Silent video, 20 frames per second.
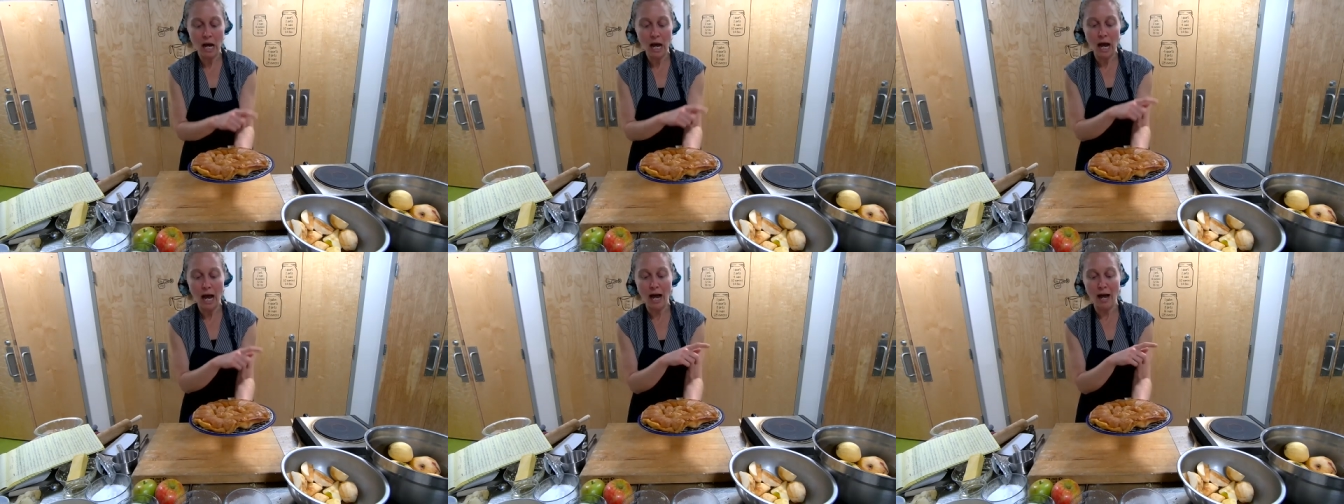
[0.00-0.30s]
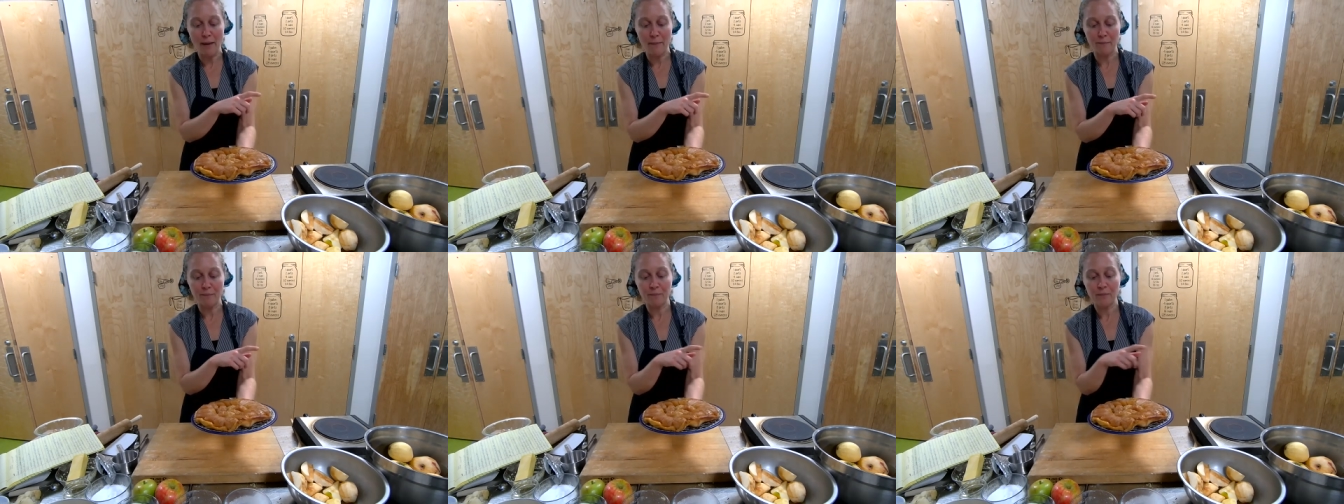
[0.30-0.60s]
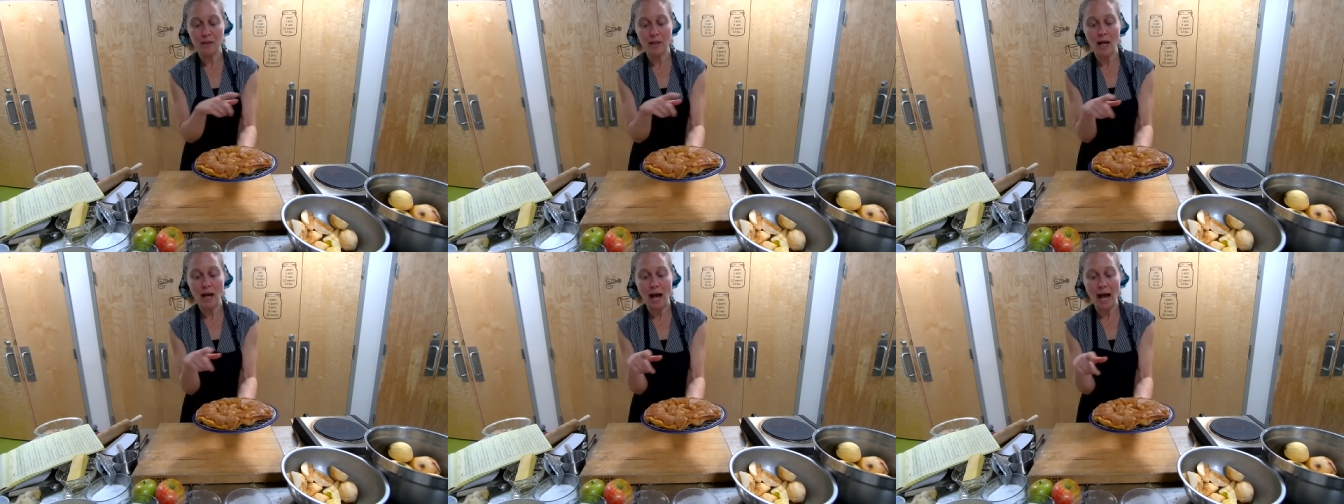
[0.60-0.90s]

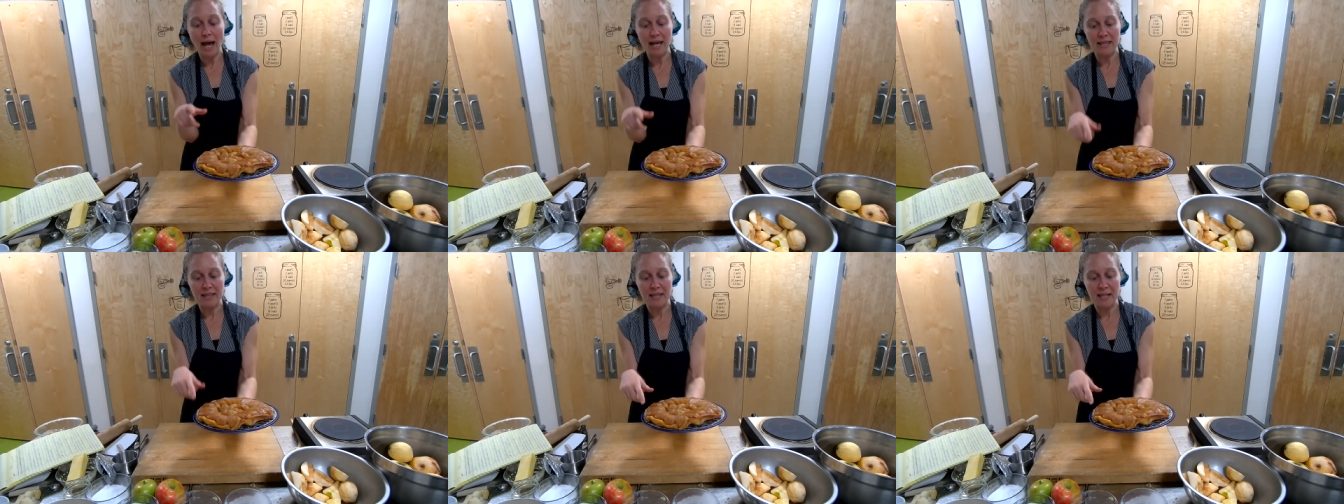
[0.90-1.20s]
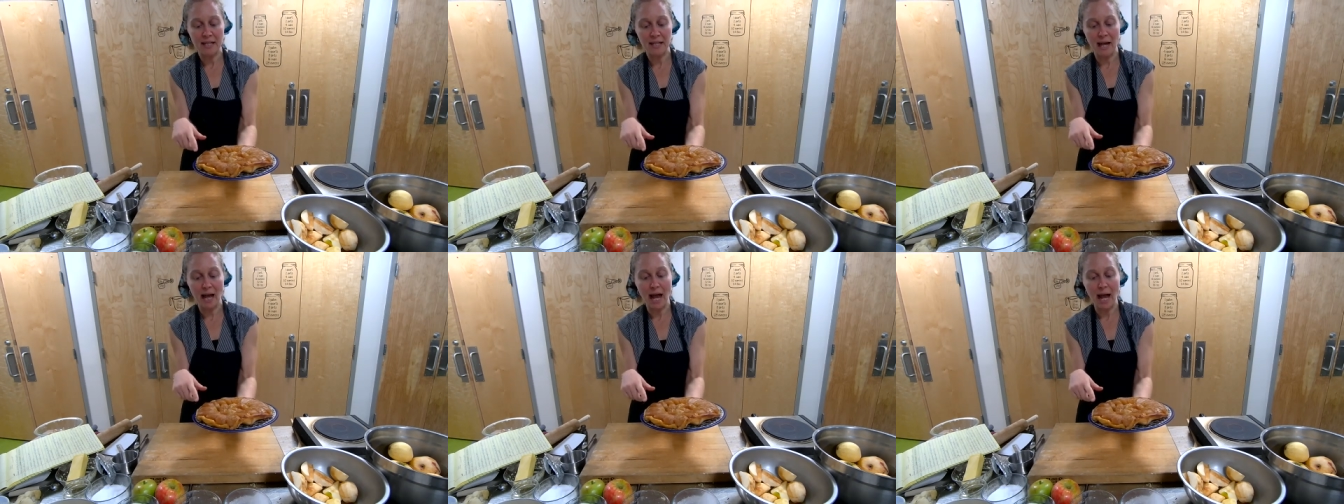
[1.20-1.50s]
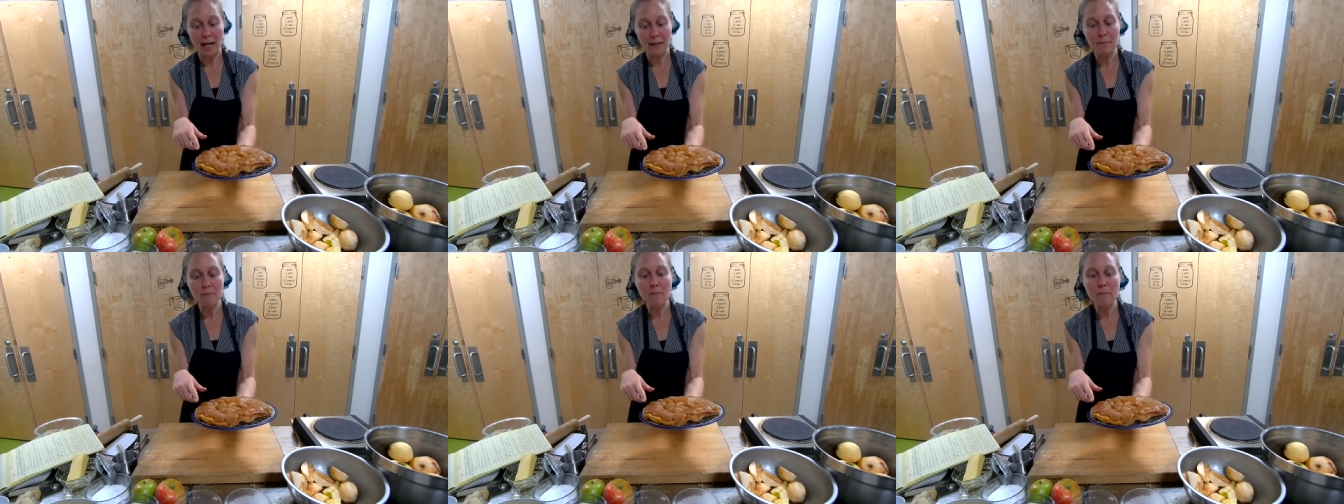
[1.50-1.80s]
I think
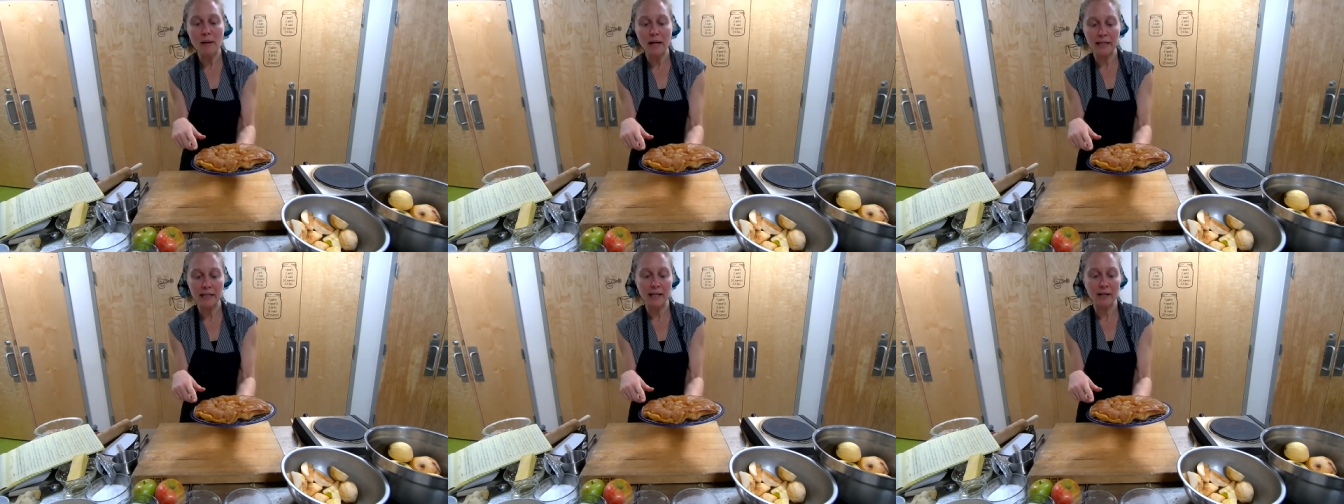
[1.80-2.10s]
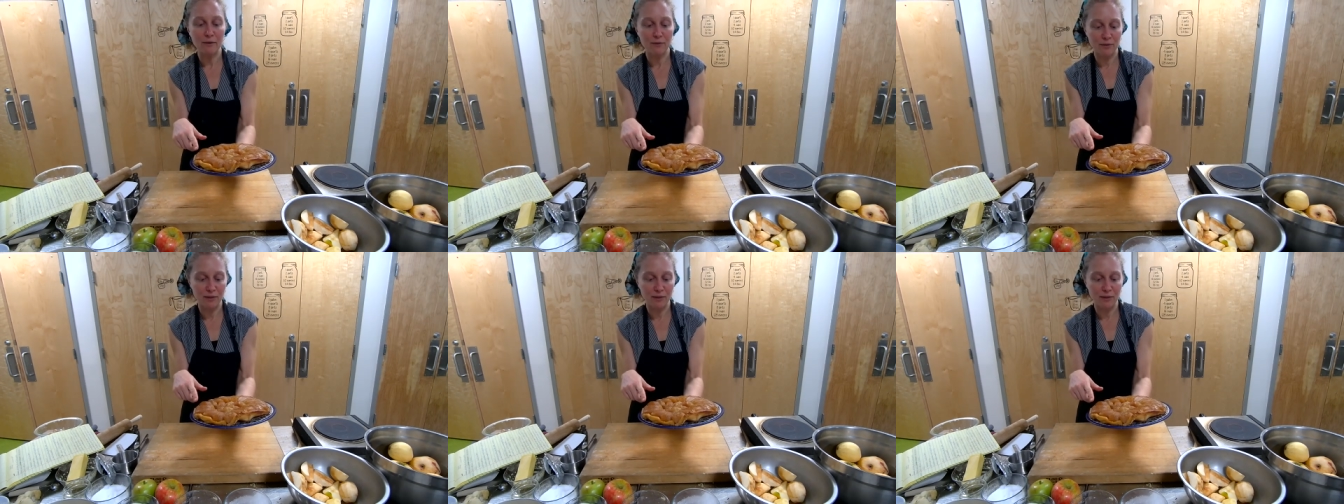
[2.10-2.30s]
I might have